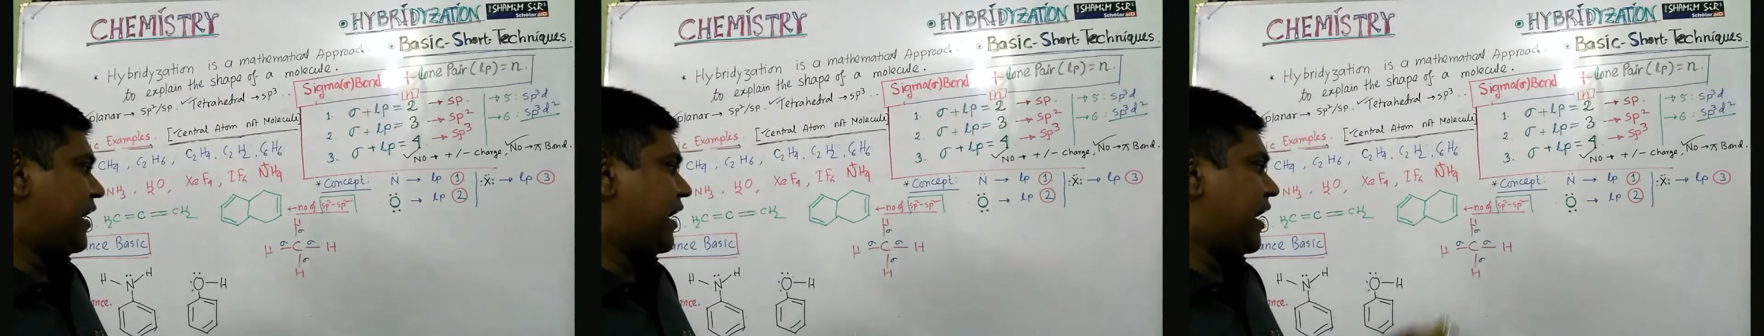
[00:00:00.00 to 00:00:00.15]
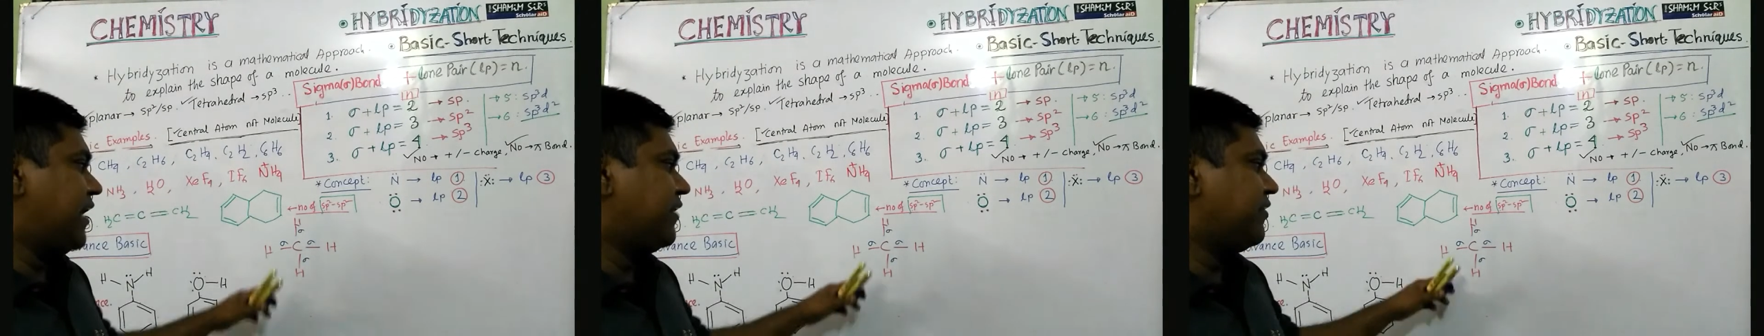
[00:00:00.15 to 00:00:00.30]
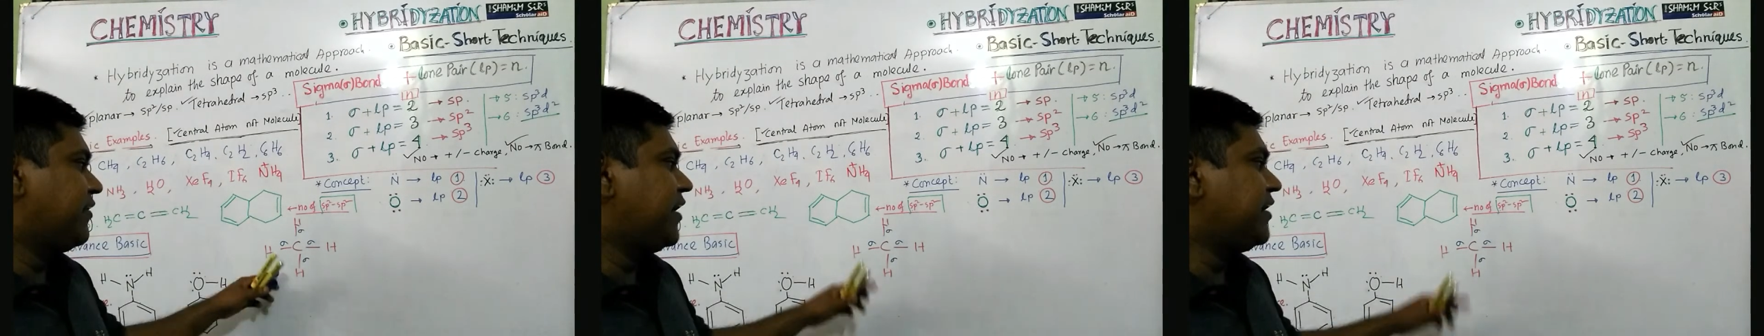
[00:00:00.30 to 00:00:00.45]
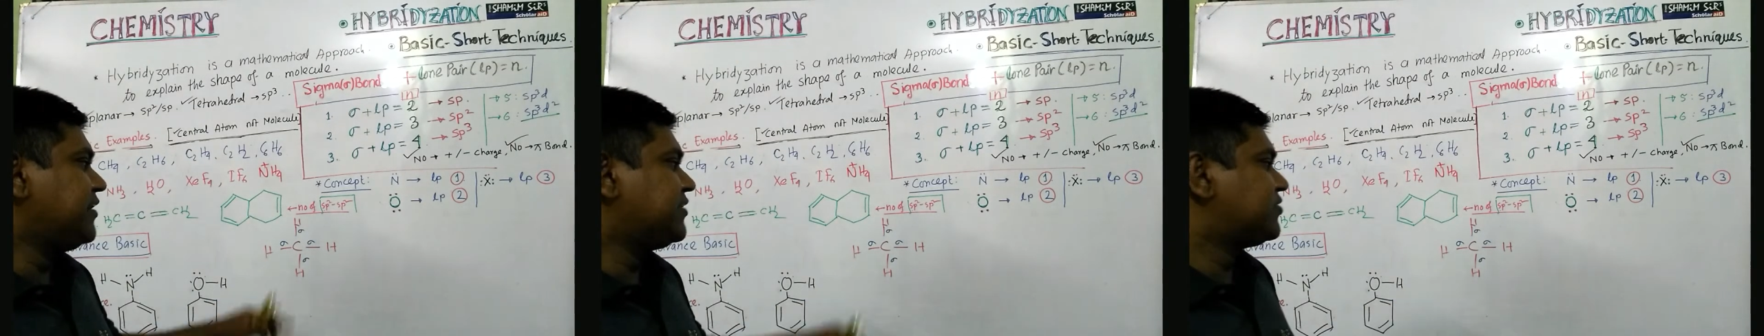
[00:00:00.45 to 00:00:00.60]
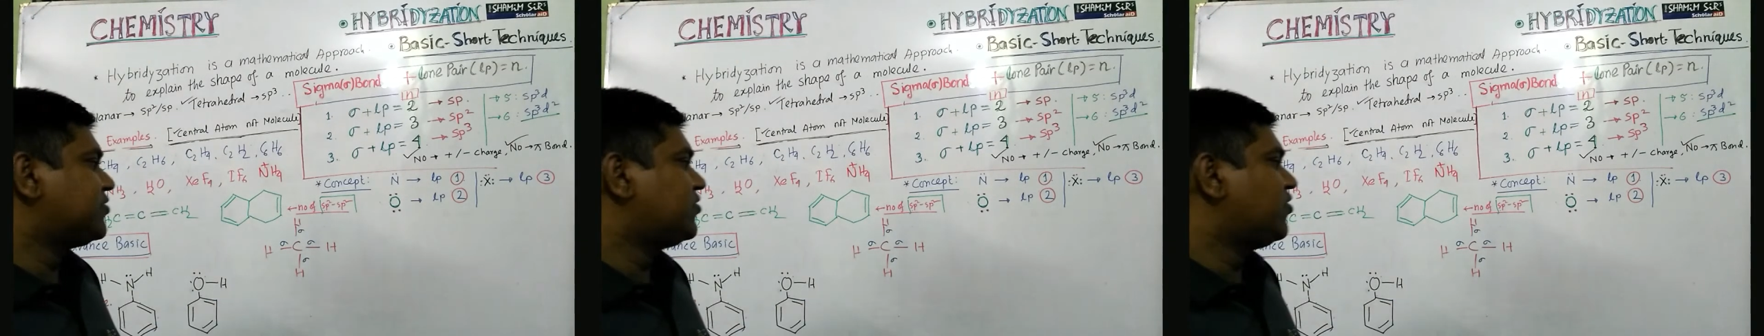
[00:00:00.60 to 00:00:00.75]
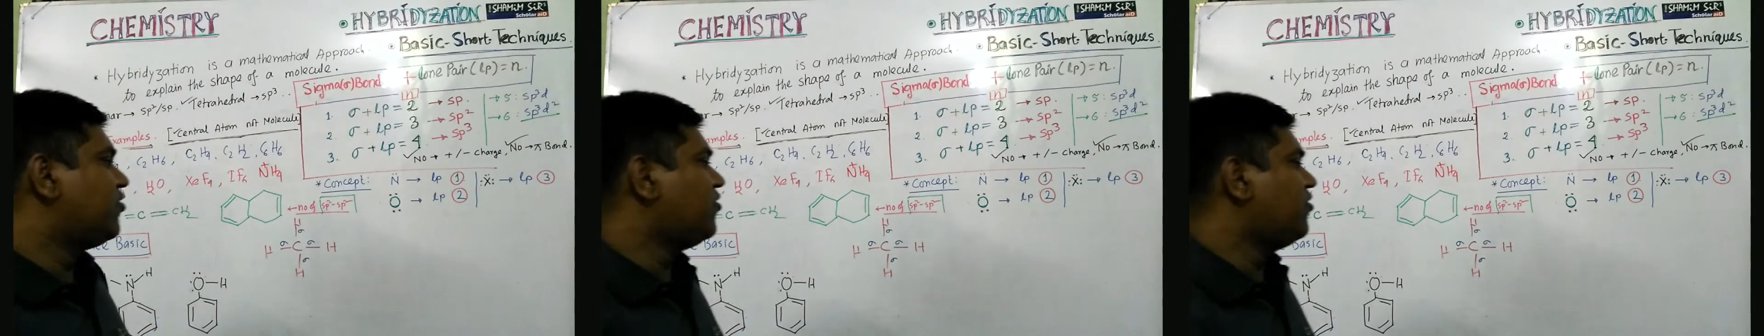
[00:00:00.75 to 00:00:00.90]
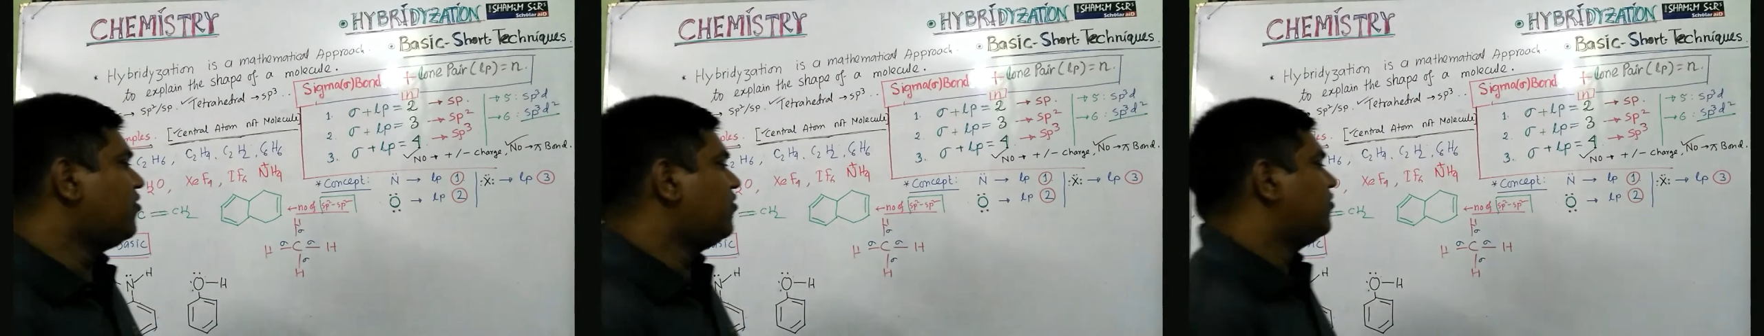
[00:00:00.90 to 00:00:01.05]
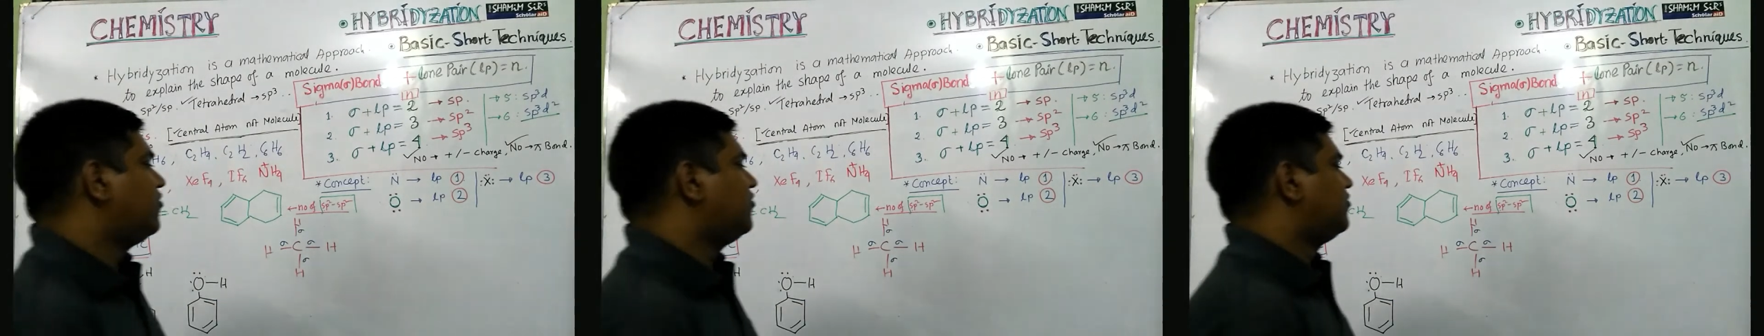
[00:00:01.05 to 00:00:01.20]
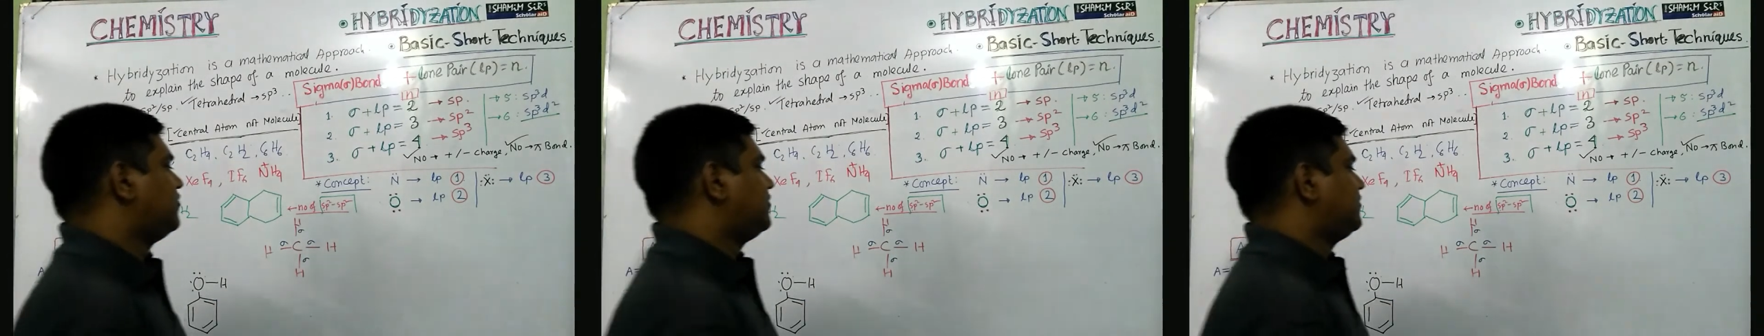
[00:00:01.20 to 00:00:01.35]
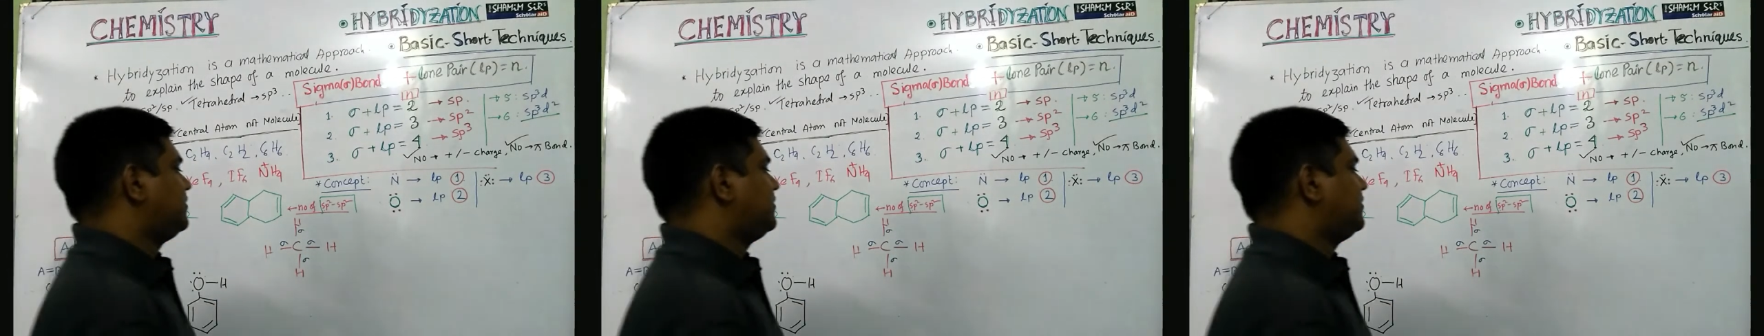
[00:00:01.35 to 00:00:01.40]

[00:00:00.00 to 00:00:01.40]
and there is no